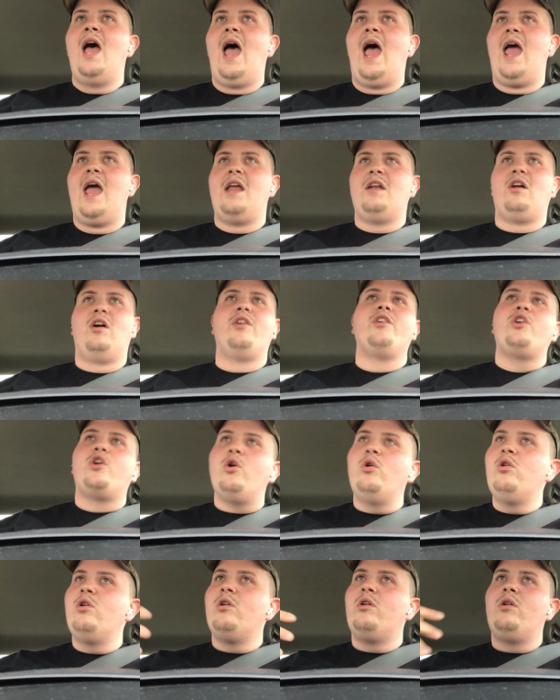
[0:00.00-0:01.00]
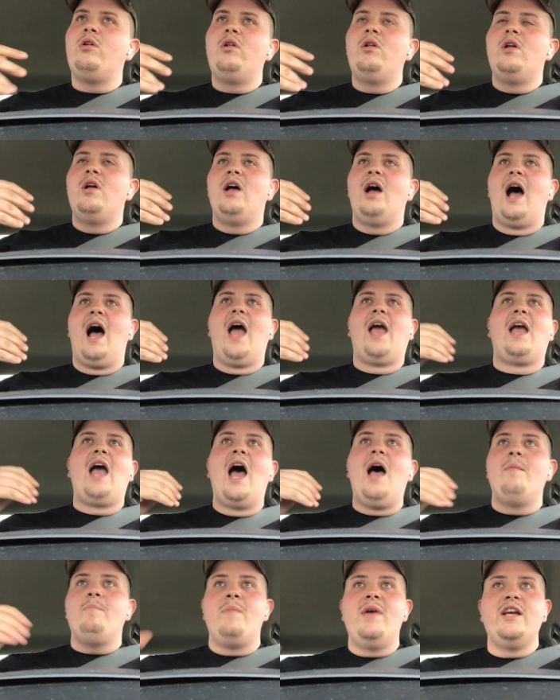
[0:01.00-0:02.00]
And on Google, I
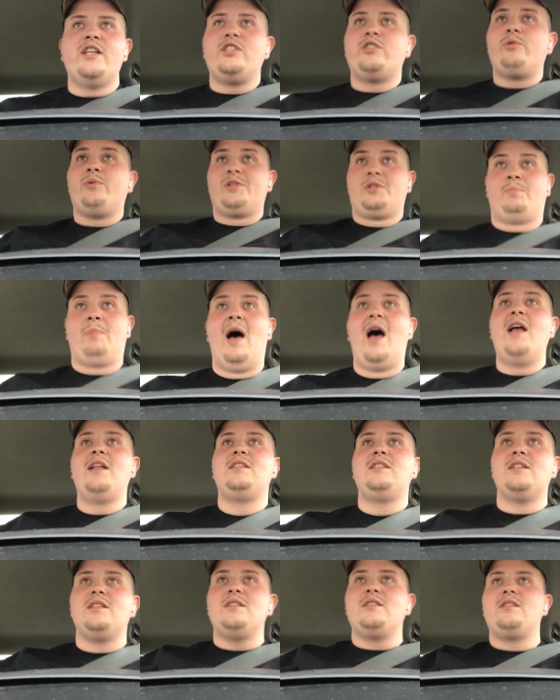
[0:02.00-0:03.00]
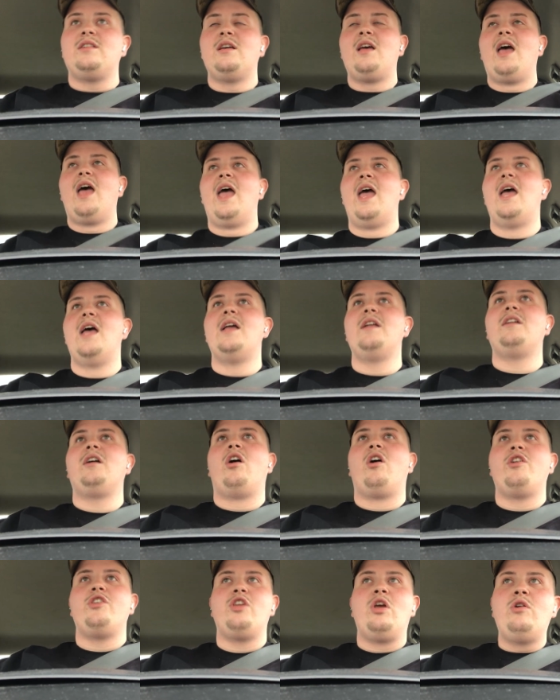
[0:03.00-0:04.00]
got mixed responses. And
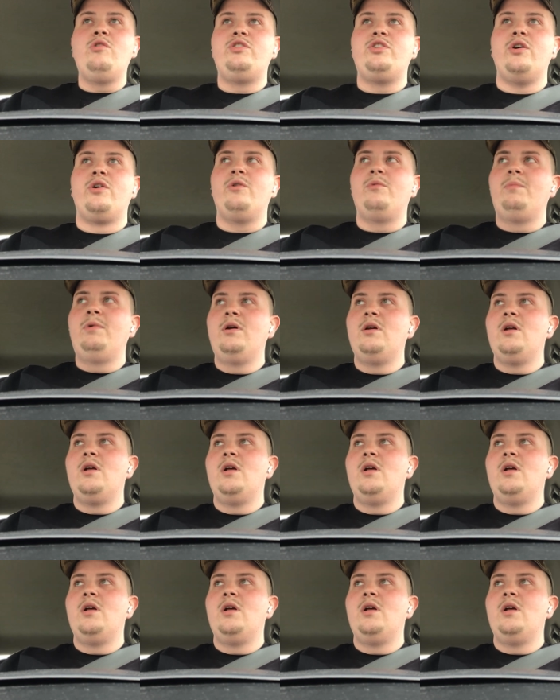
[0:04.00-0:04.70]
on YouTube,